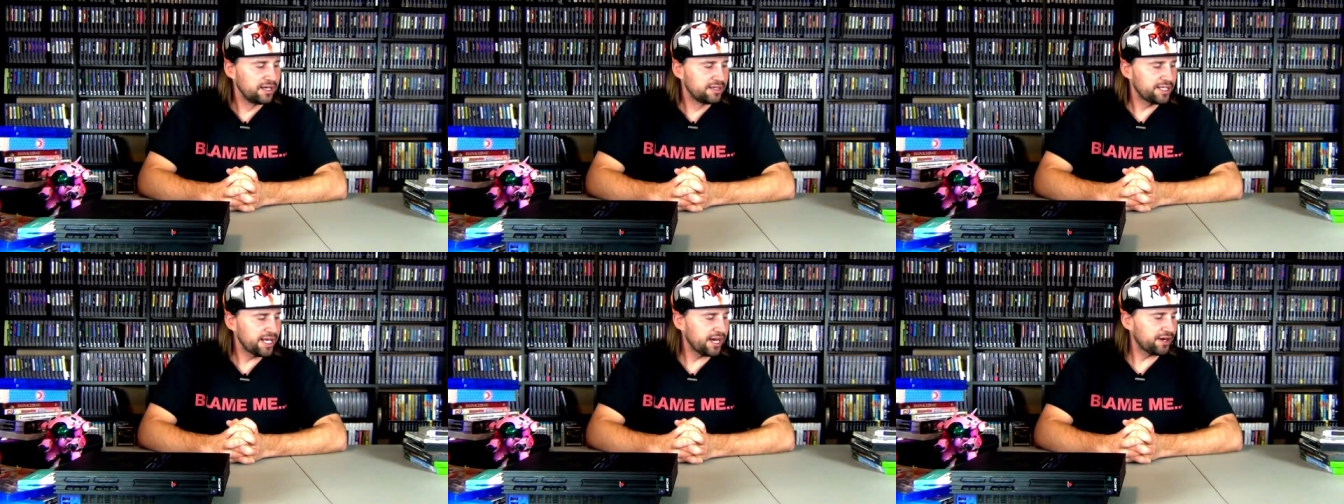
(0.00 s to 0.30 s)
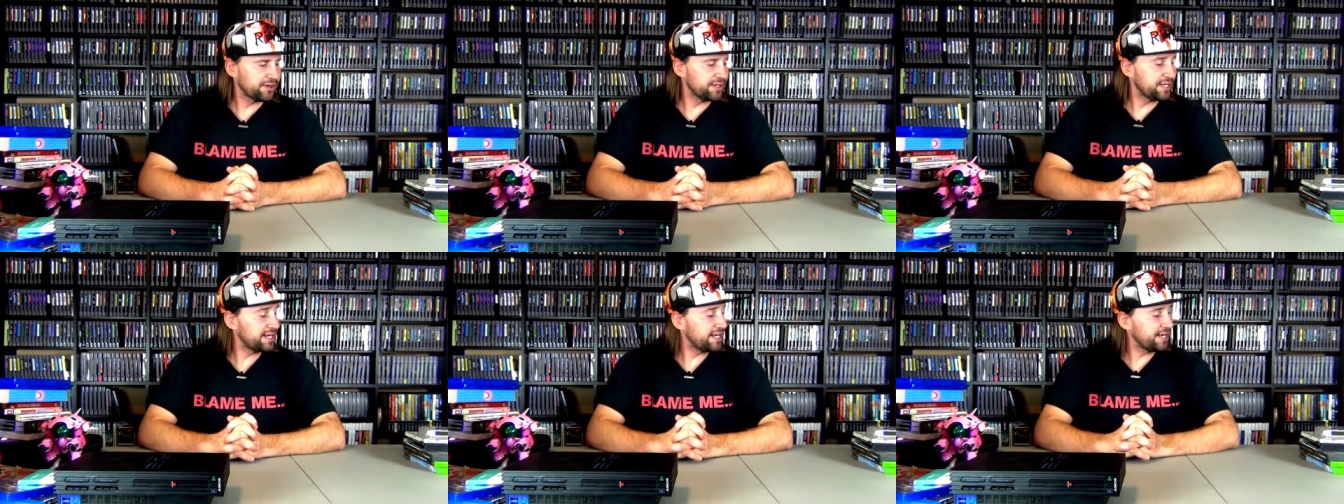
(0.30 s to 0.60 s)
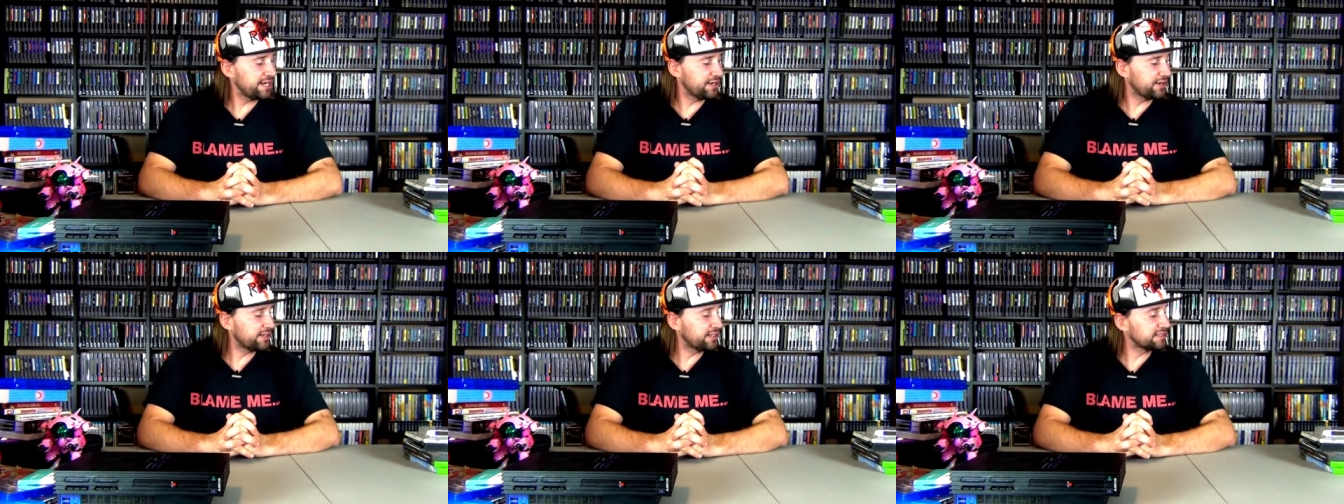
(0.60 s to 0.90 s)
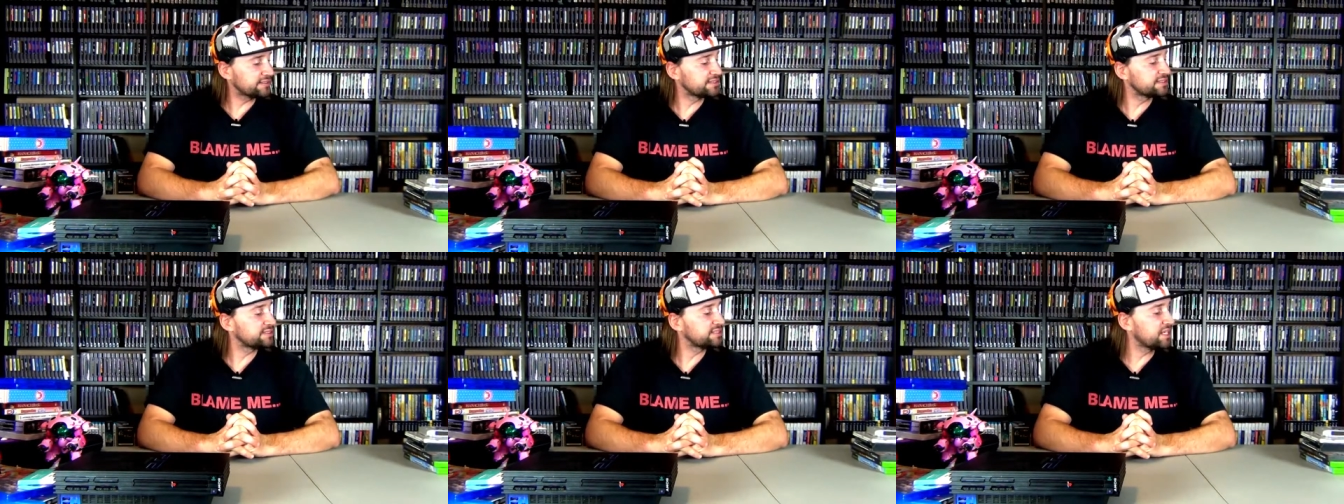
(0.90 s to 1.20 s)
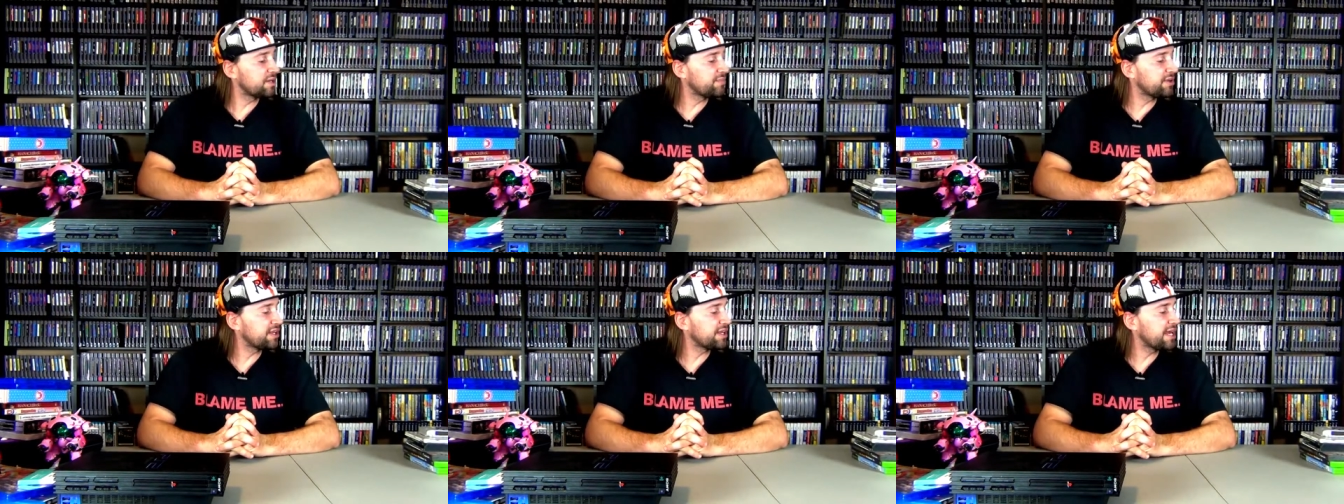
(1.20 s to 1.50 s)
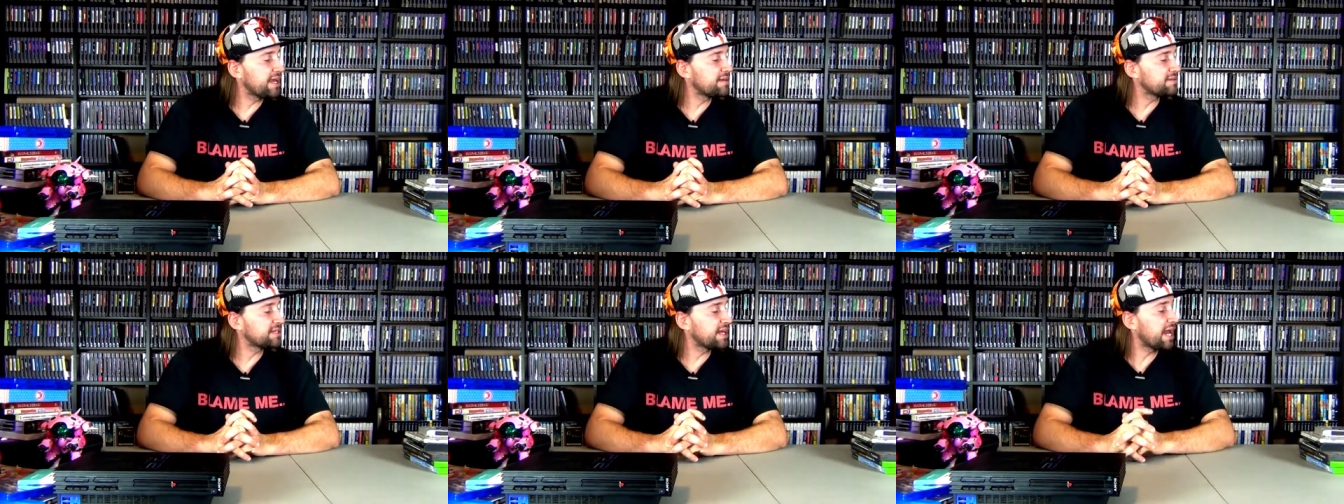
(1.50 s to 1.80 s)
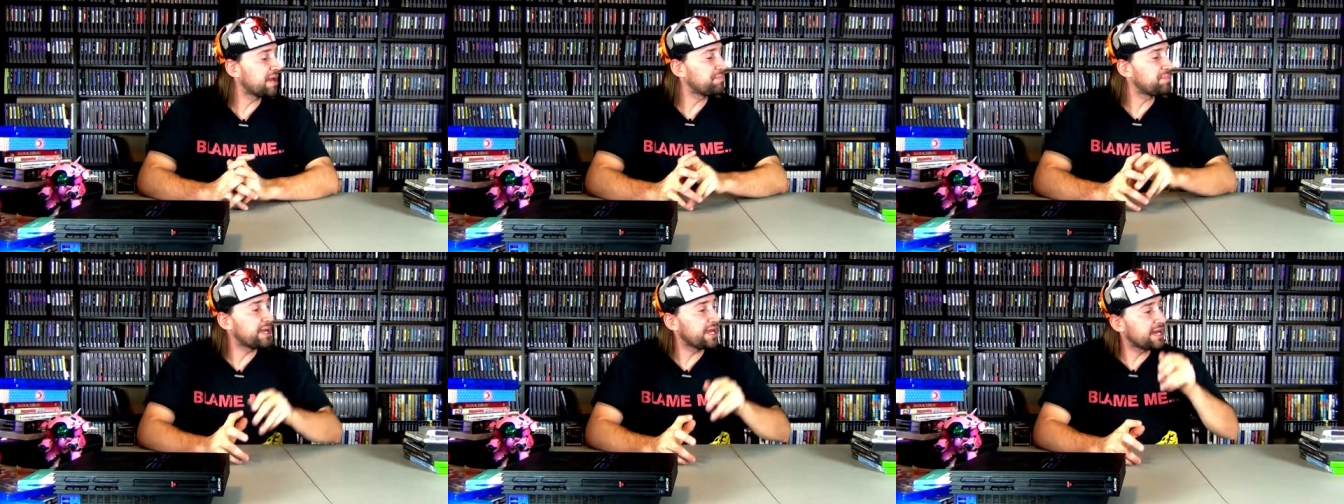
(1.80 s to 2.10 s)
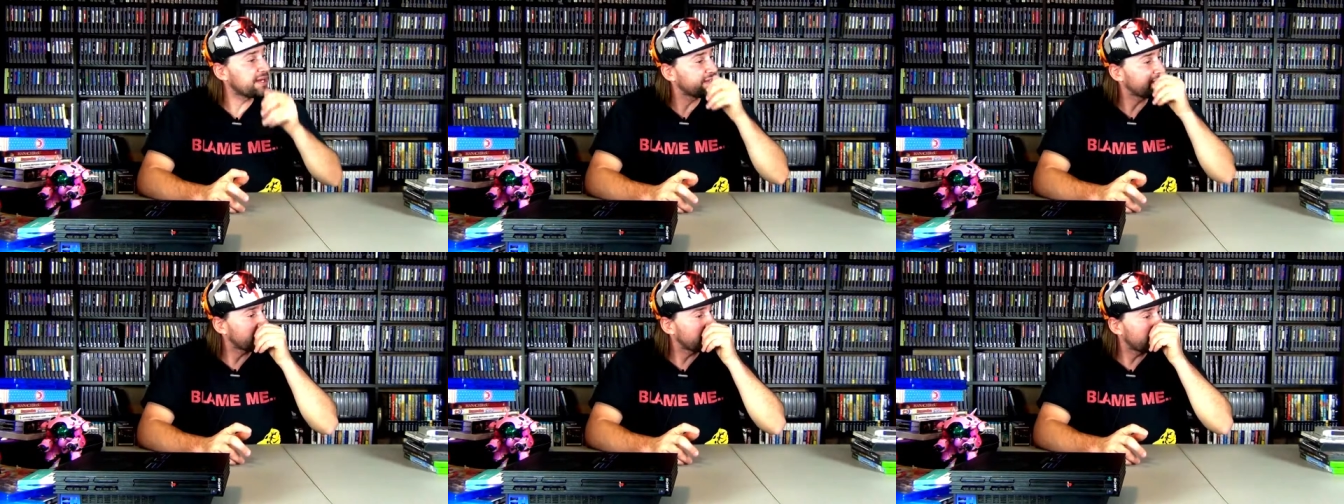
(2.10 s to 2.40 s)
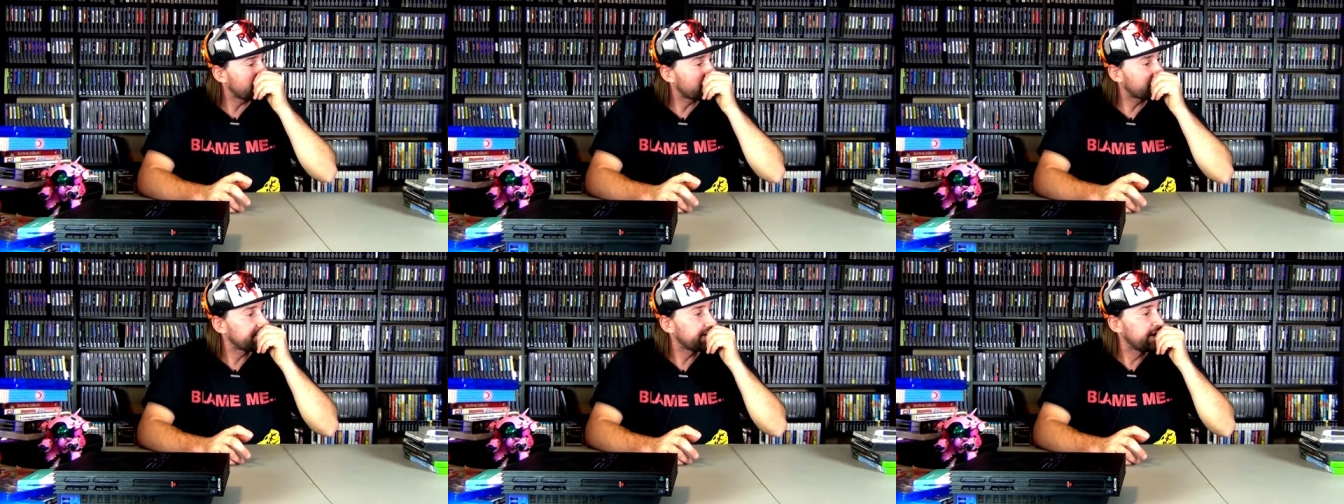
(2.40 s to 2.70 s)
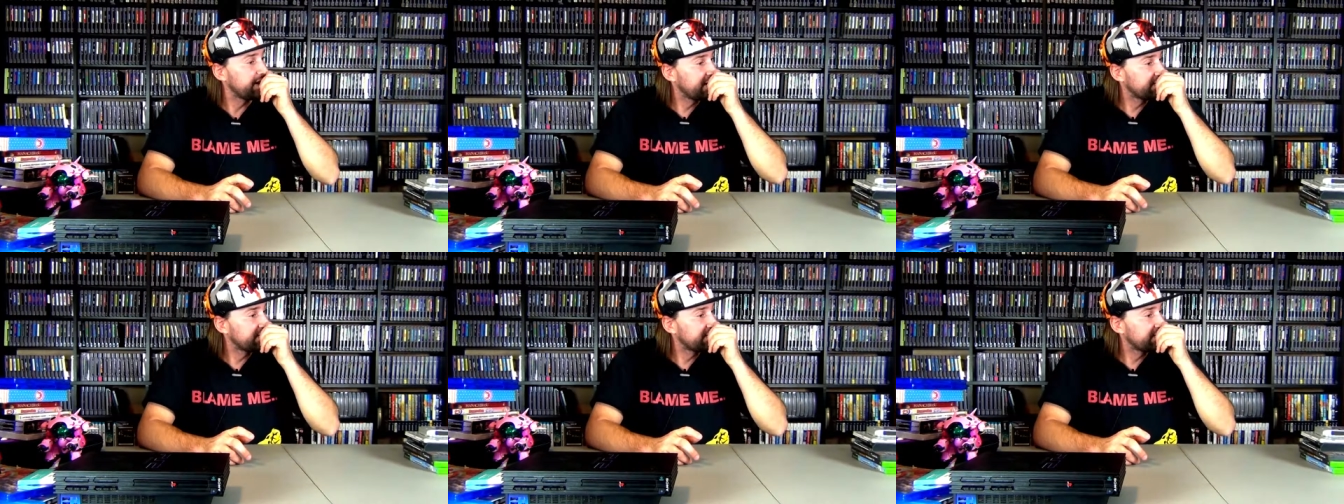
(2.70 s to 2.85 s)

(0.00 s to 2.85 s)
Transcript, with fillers: Now, here are some of the games I picked up